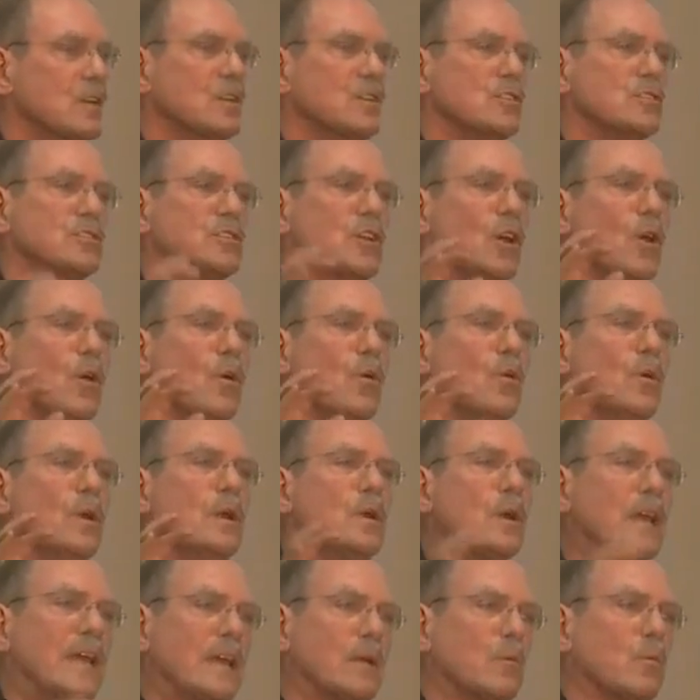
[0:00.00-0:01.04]
So,
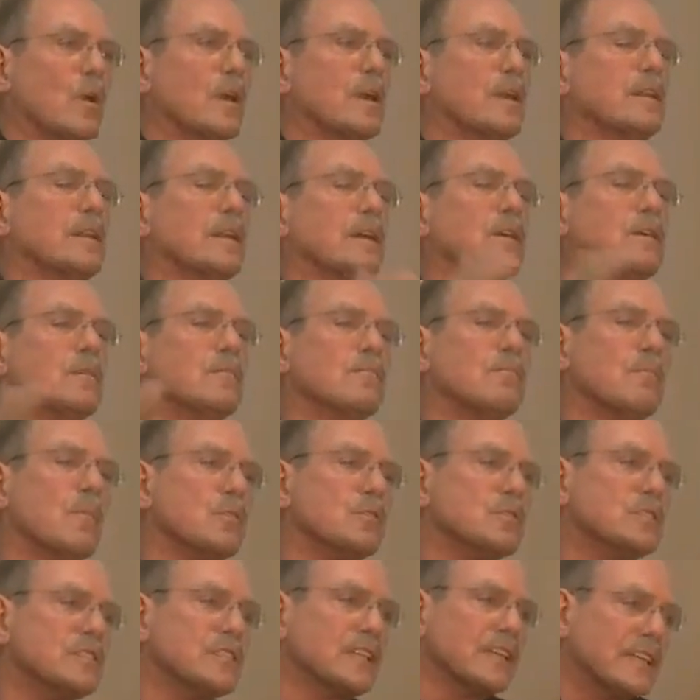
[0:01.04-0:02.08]
in one of the
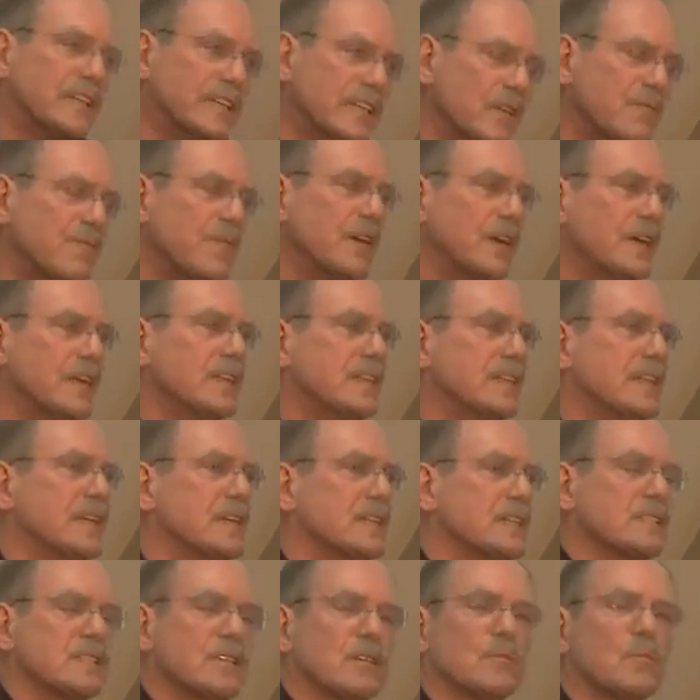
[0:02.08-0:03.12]
most significant
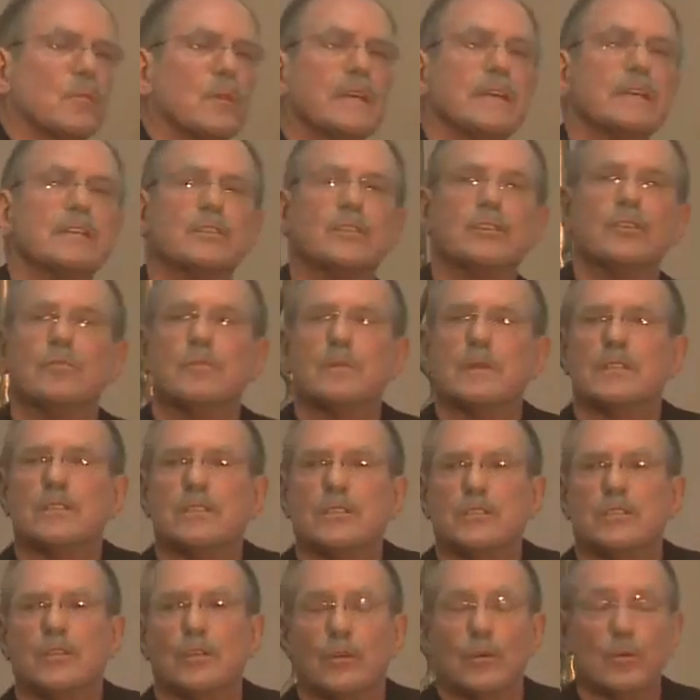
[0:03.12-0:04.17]
things that we as
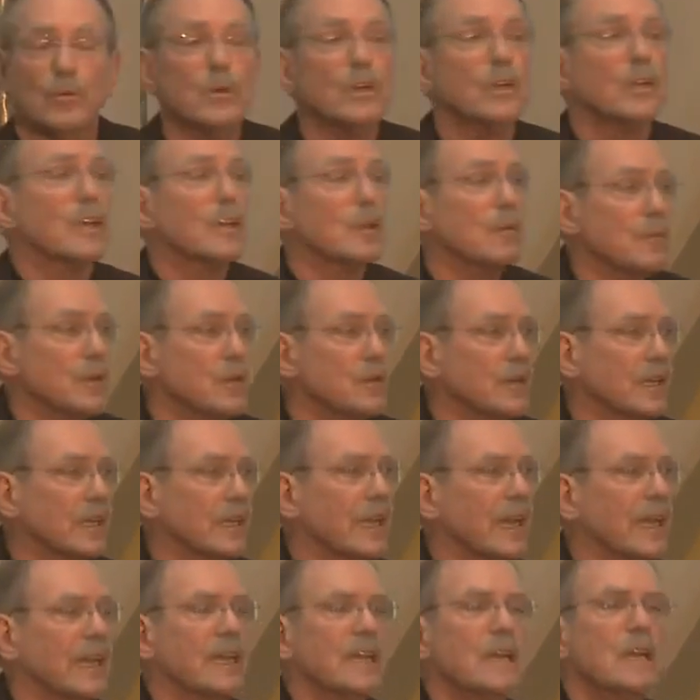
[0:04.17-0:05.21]
humans do,
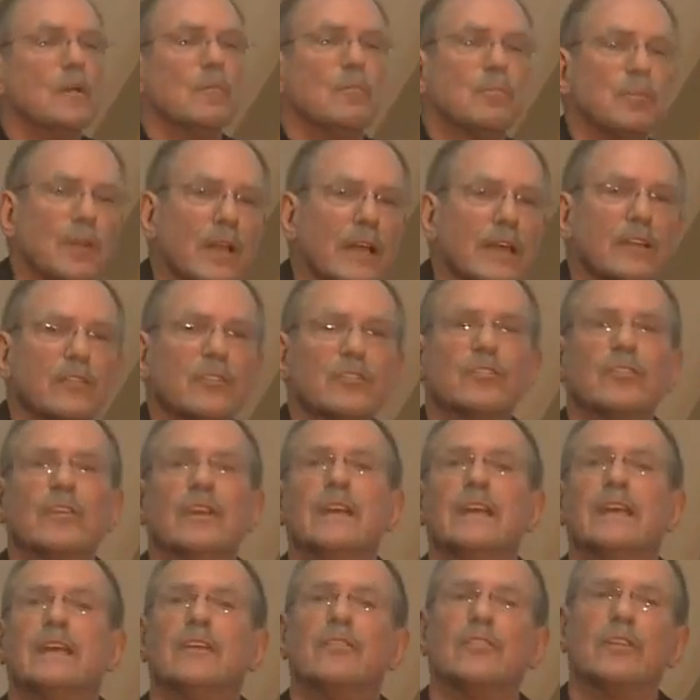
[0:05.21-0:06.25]
communicate, place
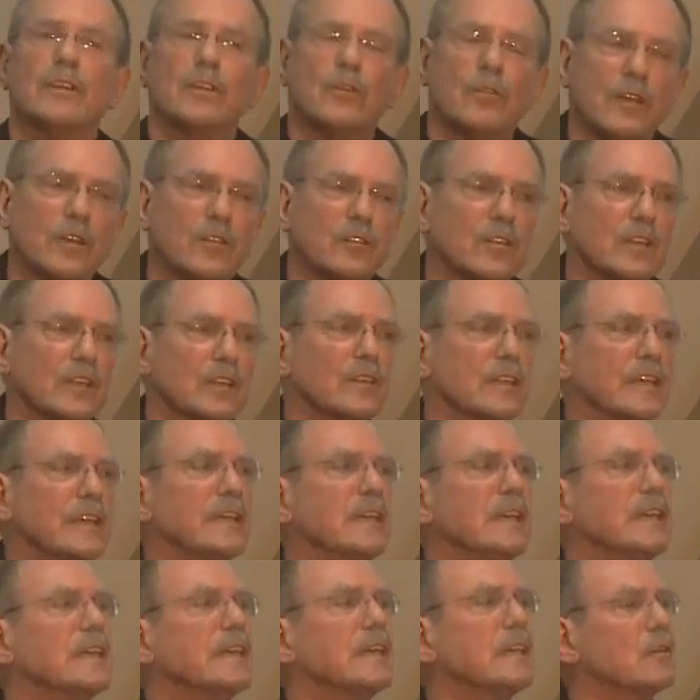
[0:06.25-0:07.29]
is increasingly
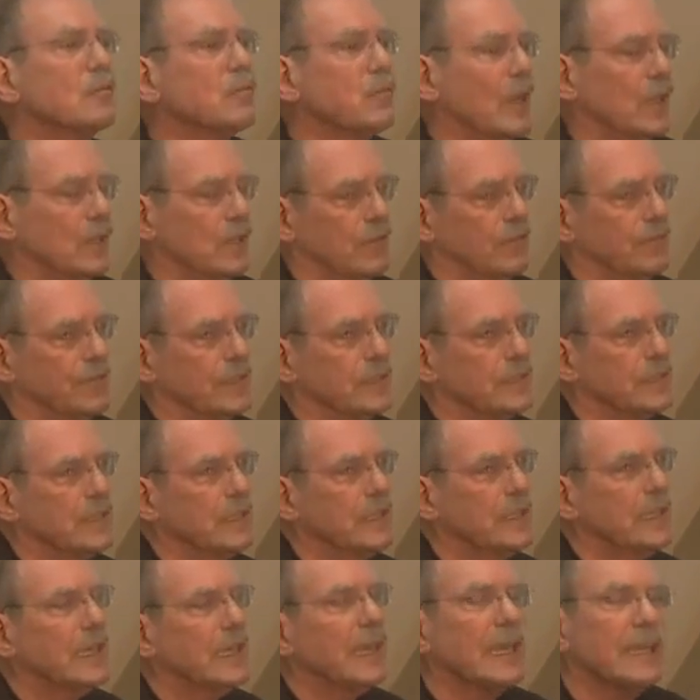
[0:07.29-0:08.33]
irrelevant.
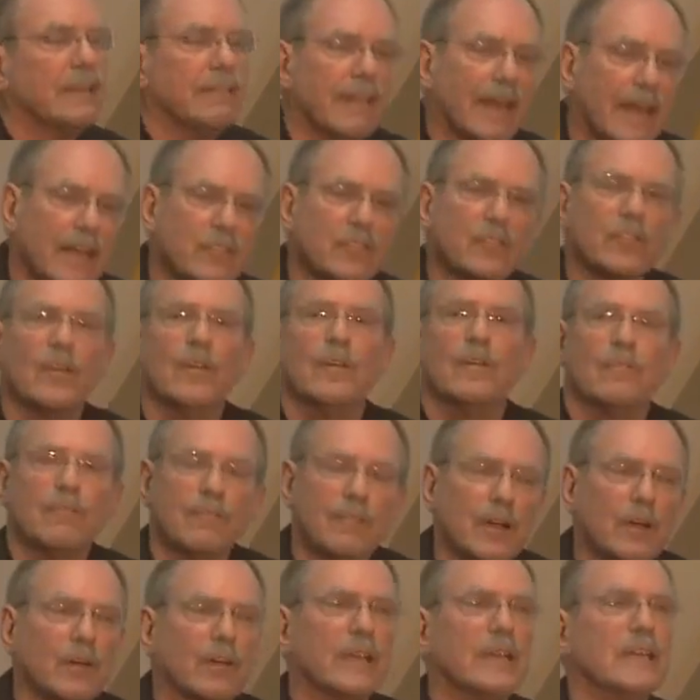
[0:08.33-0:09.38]
And that's
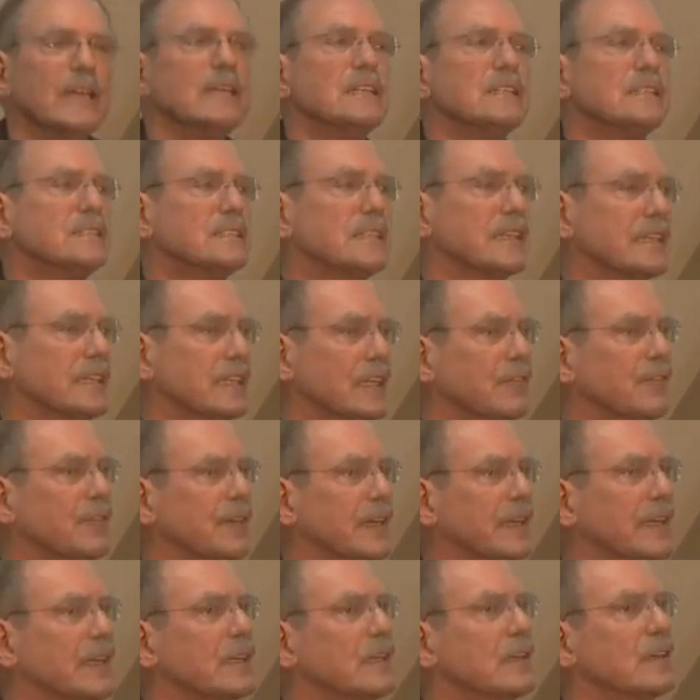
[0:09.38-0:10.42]
very
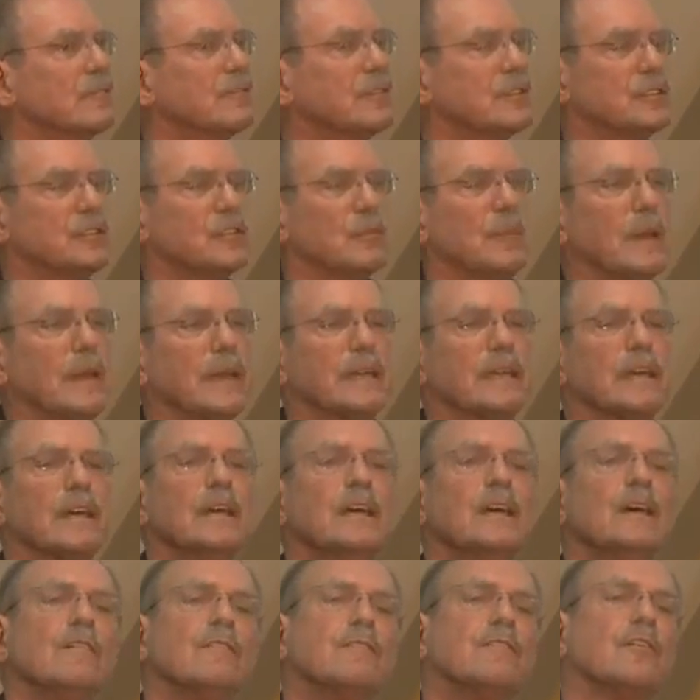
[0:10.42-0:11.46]
significant for Jamaica.
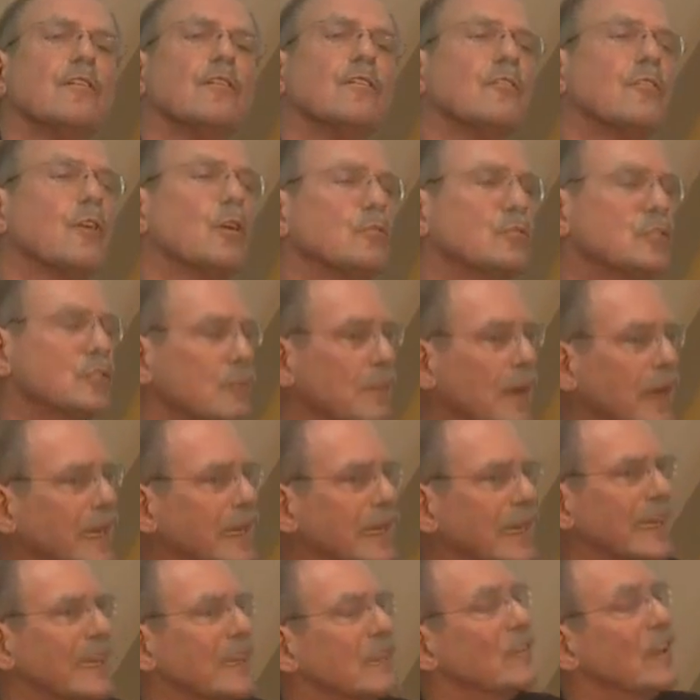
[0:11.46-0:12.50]
For, though
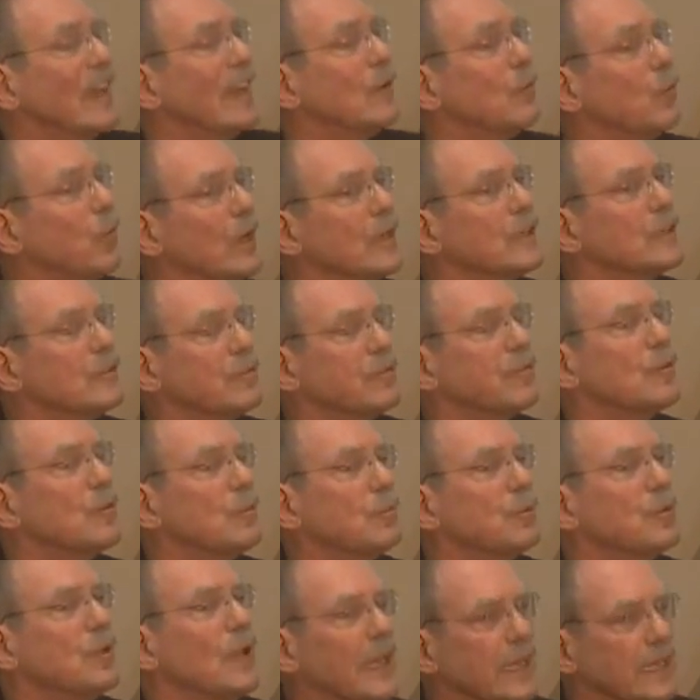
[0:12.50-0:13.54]
Jamaica is a wonderful
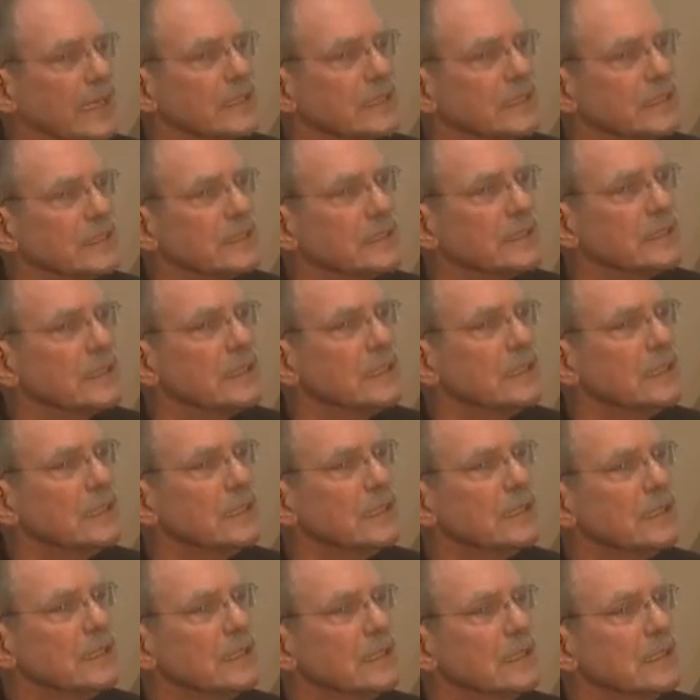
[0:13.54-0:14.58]
place,
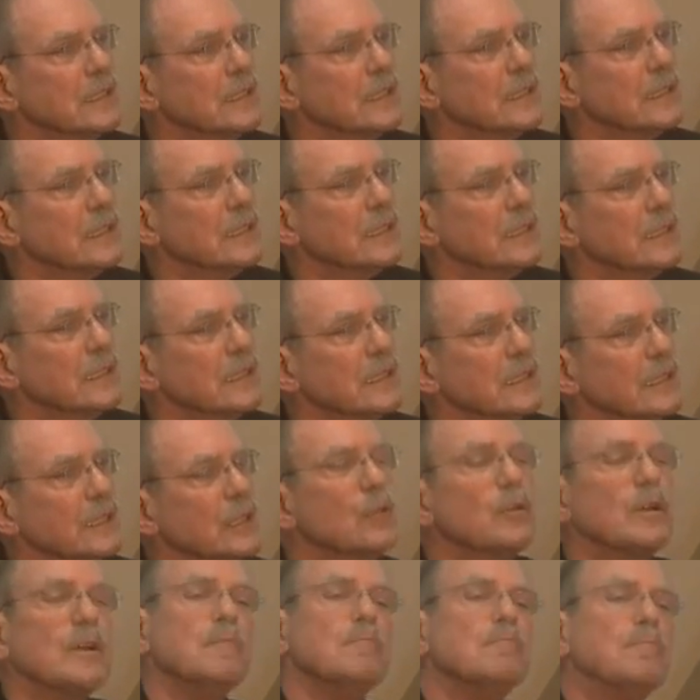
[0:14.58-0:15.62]

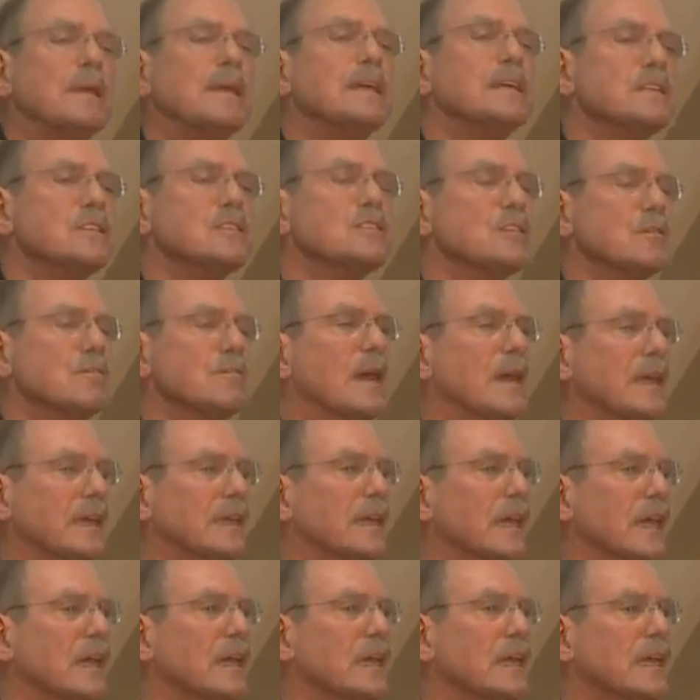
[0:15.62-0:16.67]
you can be in
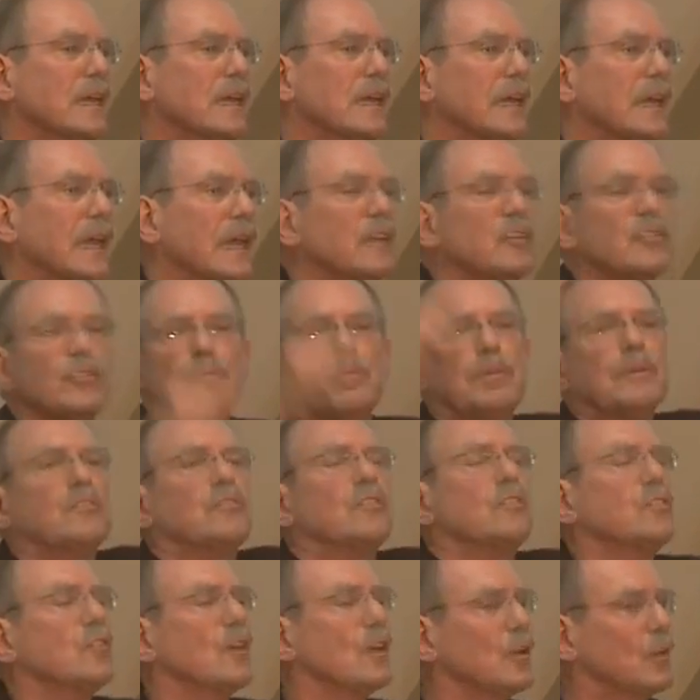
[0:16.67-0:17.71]
Jamaica and do
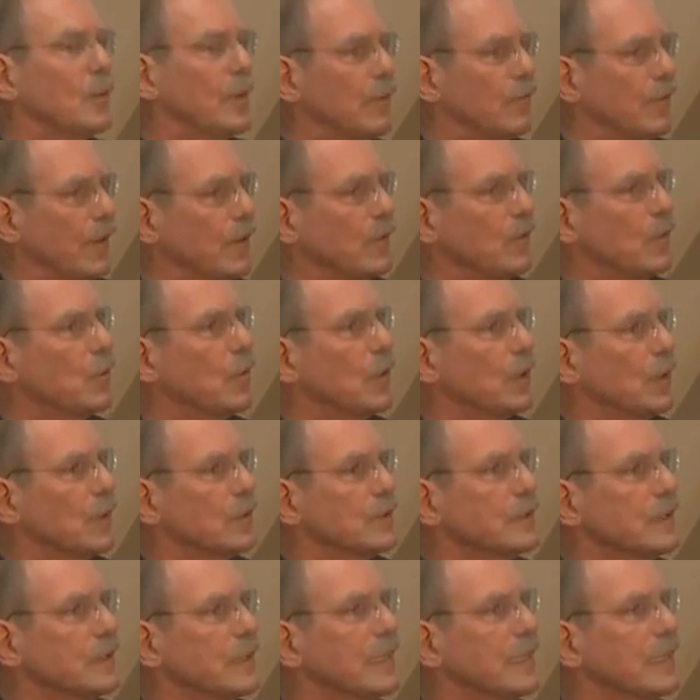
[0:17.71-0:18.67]
business all the way around the world.